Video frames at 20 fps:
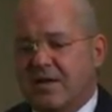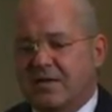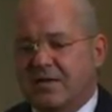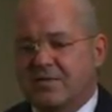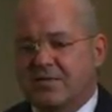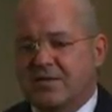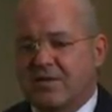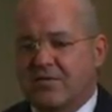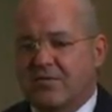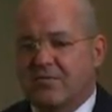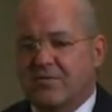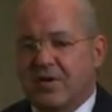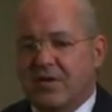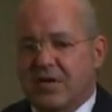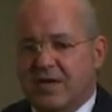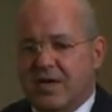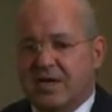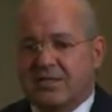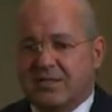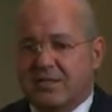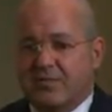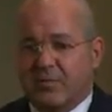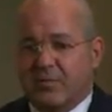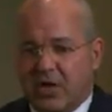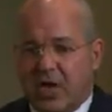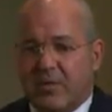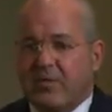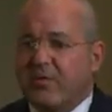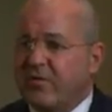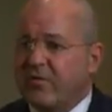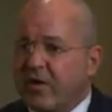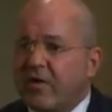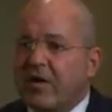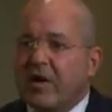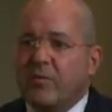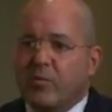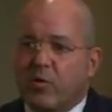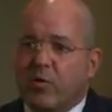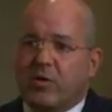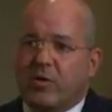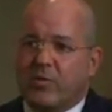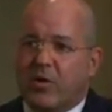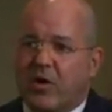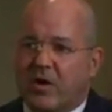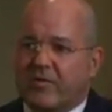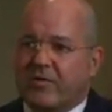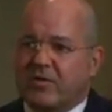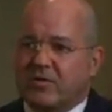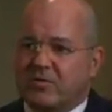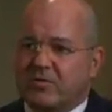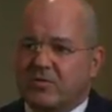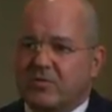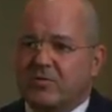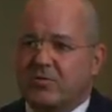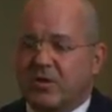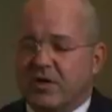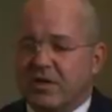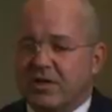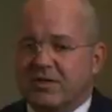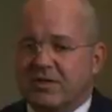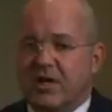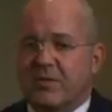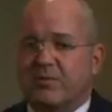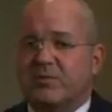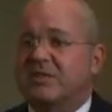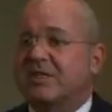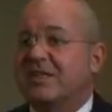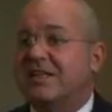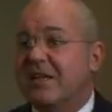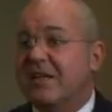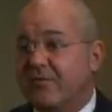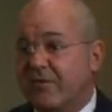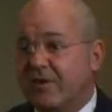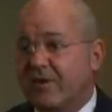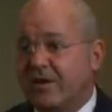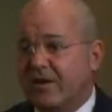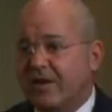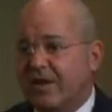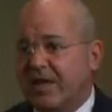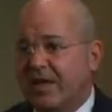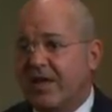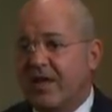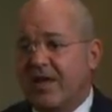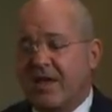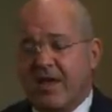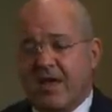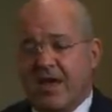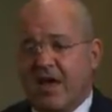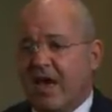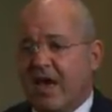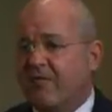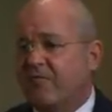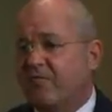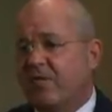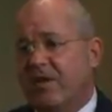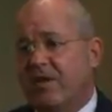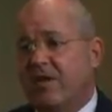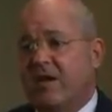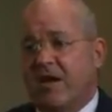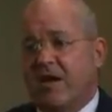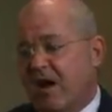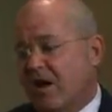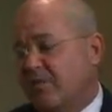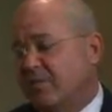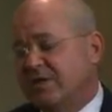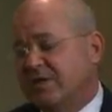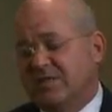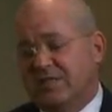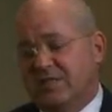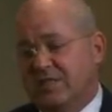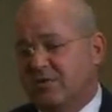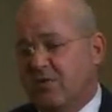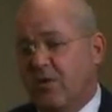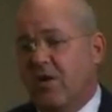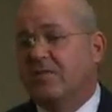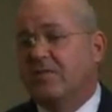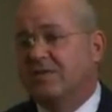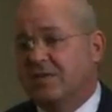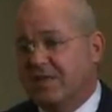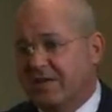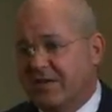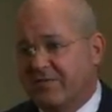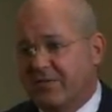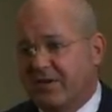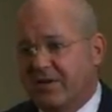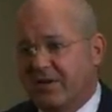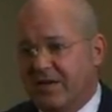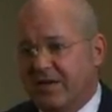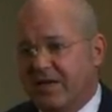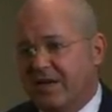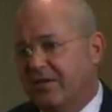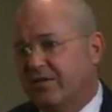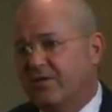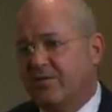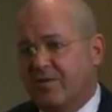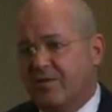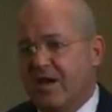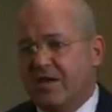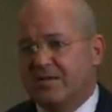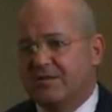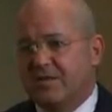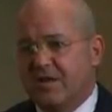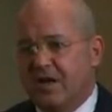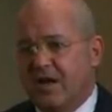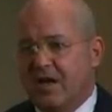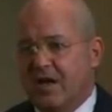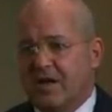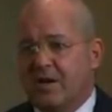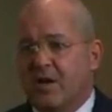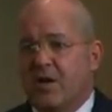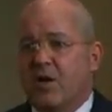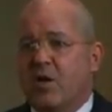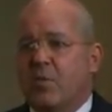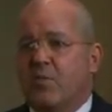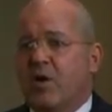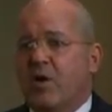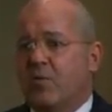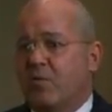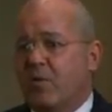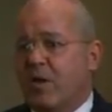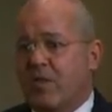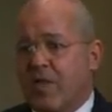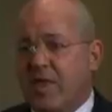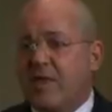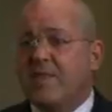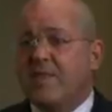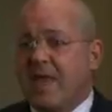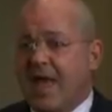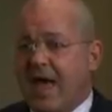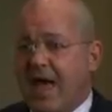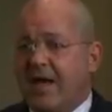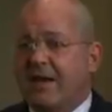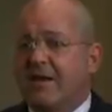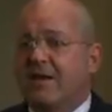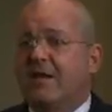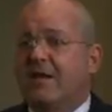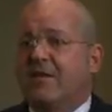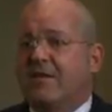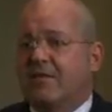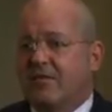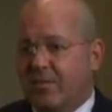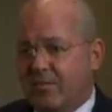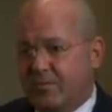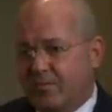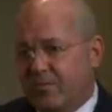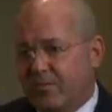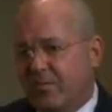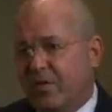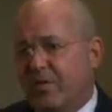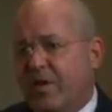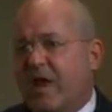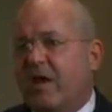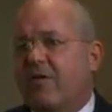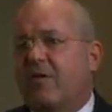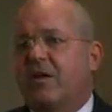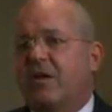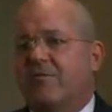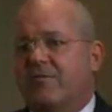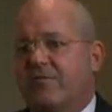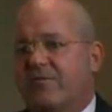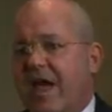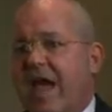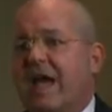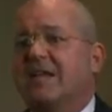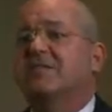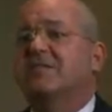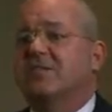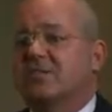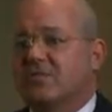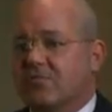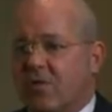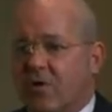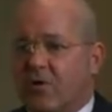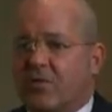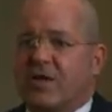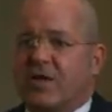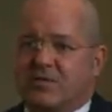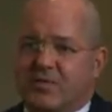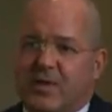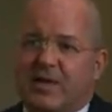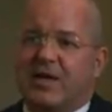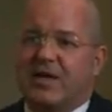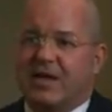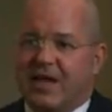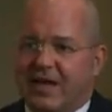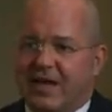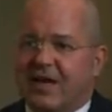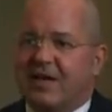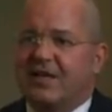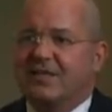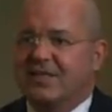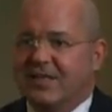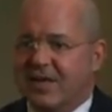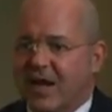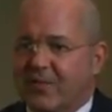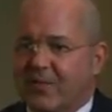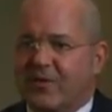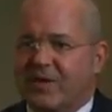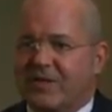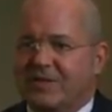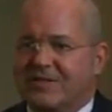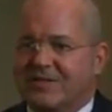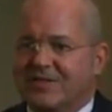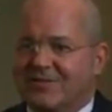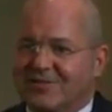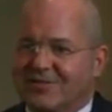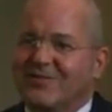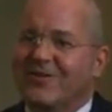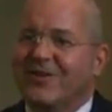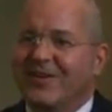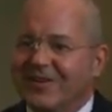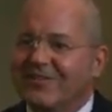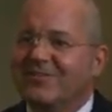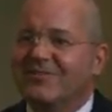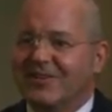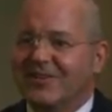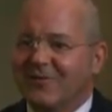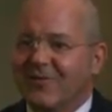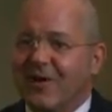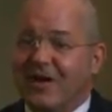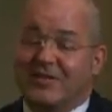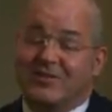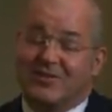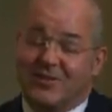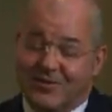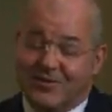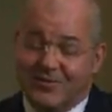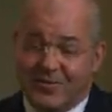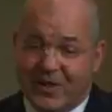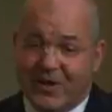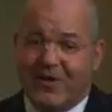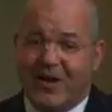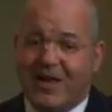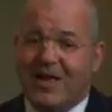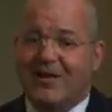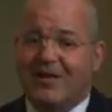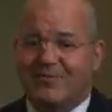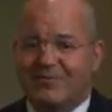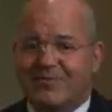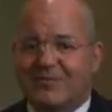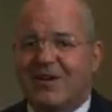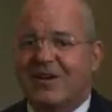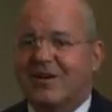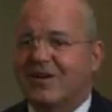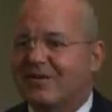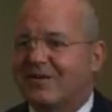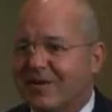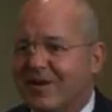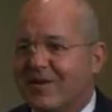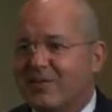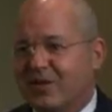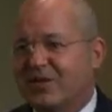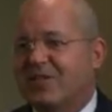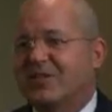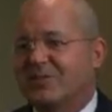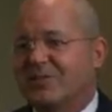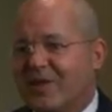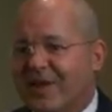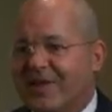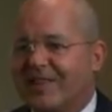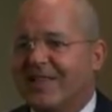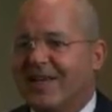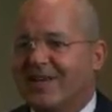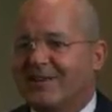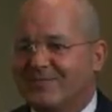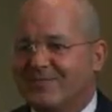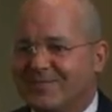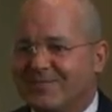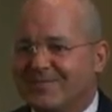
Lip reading: So it's become a very important part of our search work. It's up significantly. Our business is off significantly in 2009, but within that, the area of fastest growth has been in technology and operations. So it's very interesting to watch. So here I am trying to participate in that.